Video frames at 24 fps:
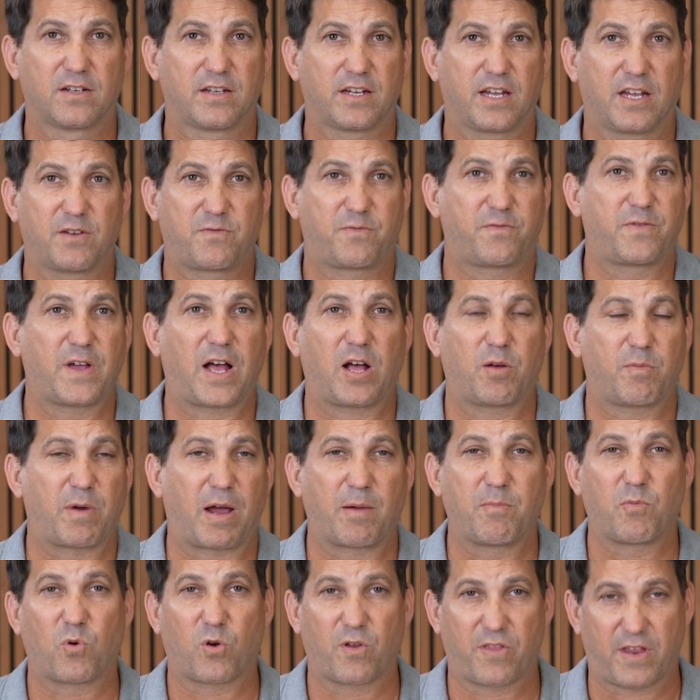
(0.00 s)
it fell
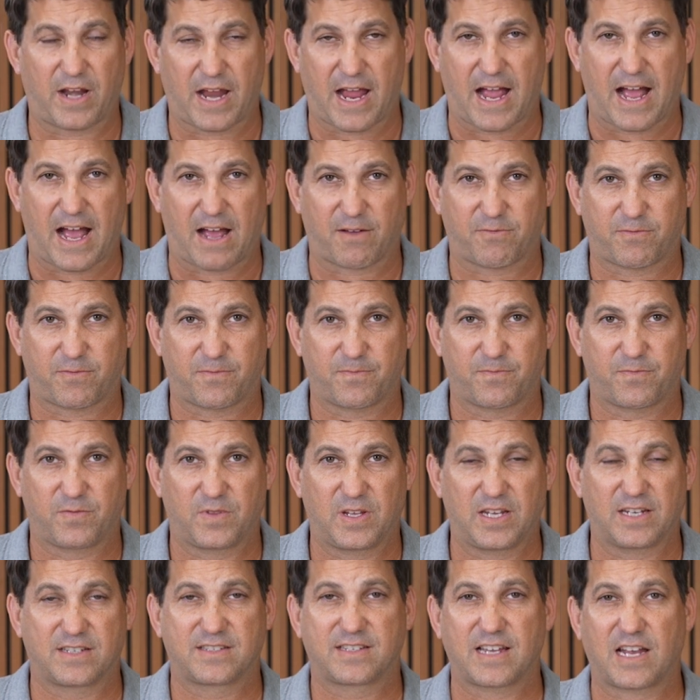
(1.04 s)
by more than half.
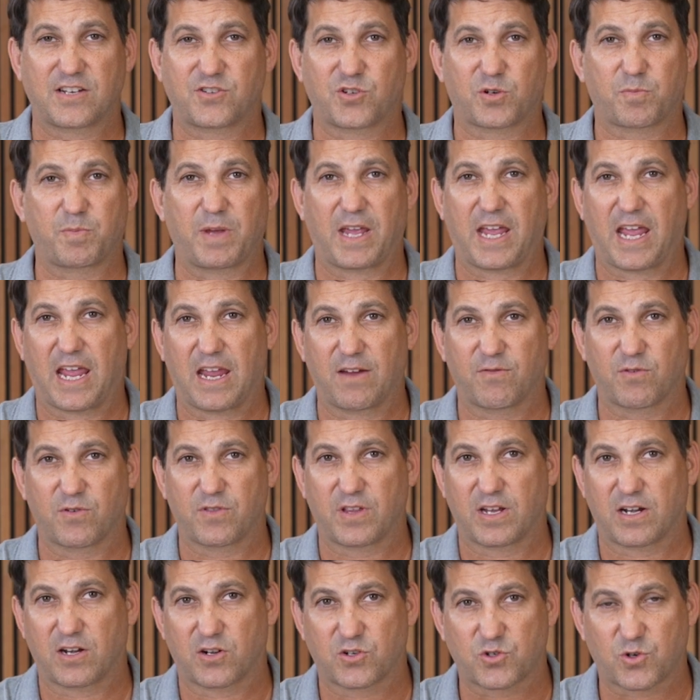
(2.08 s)
The eccentric behavior
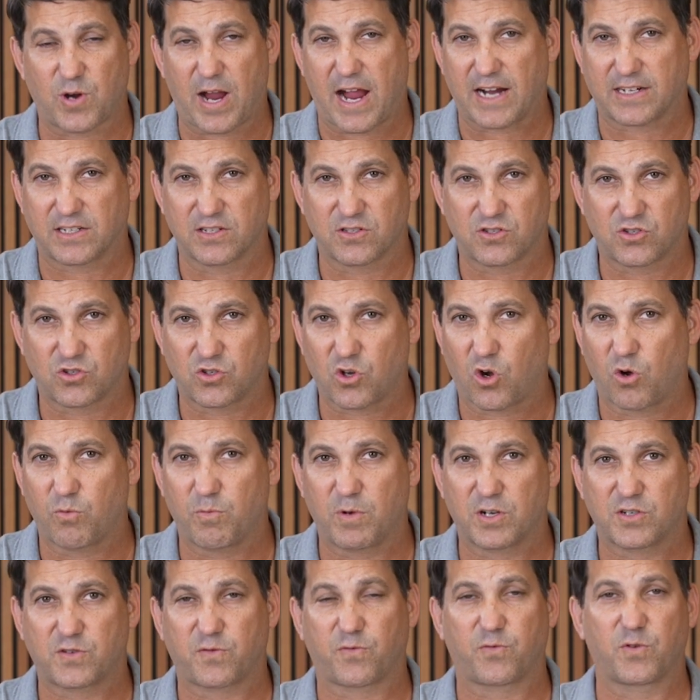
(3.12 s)
that attracted so
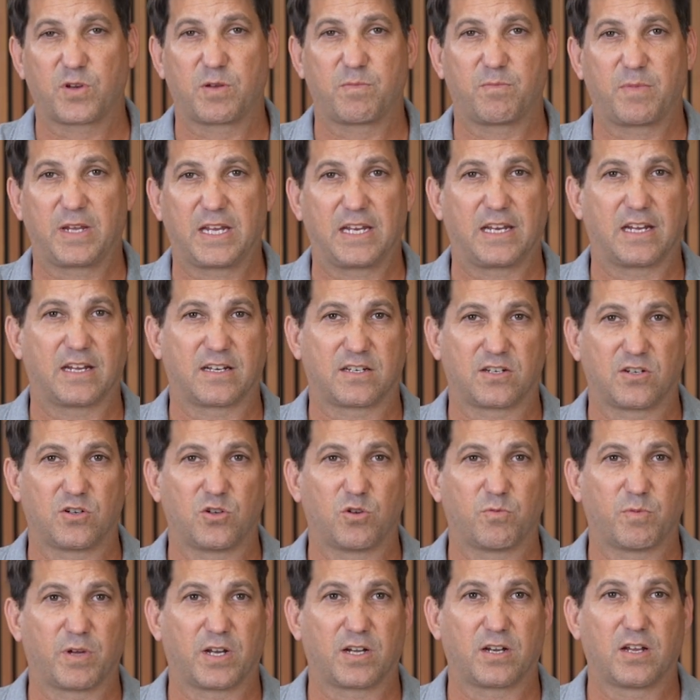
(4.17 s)
much free media to
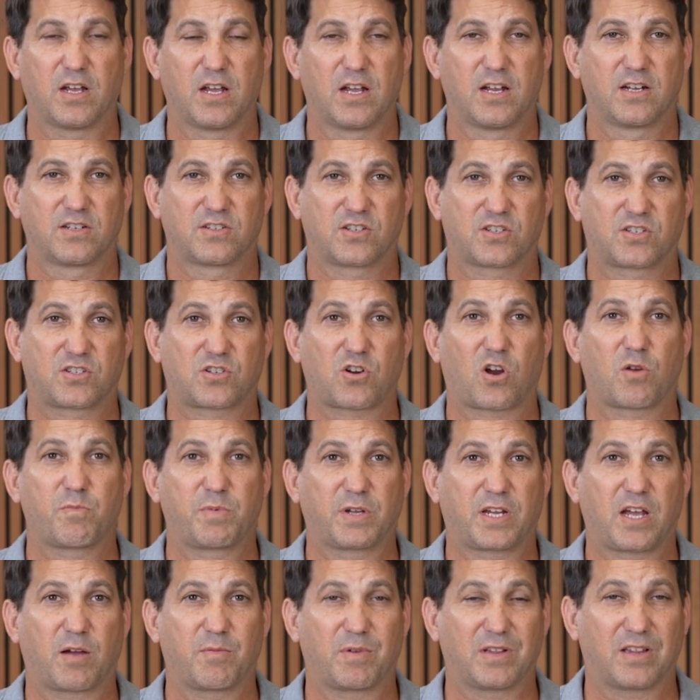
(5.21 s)
Neumann to start
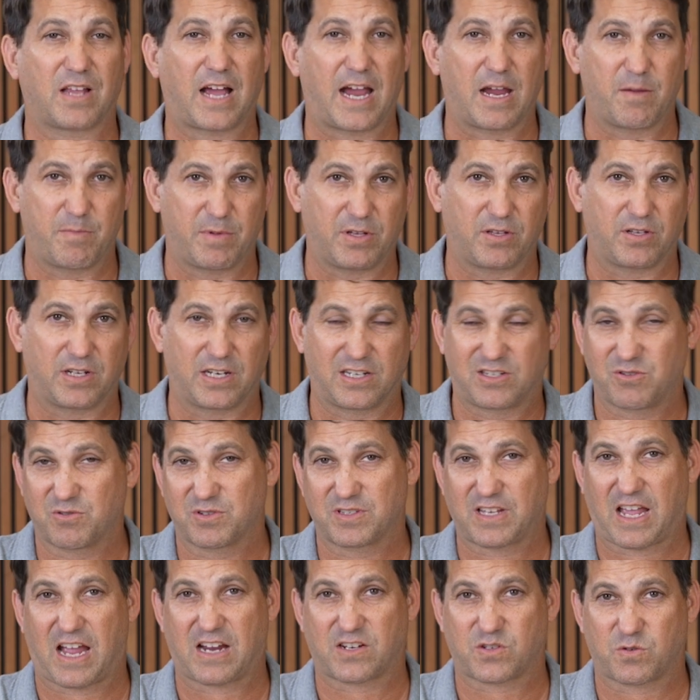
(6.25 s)
become a liability to
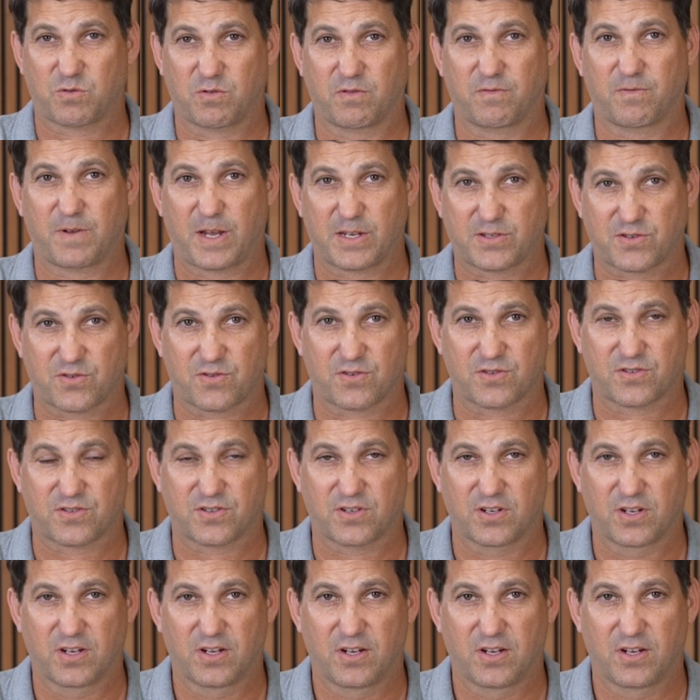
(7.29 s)
his actual investors.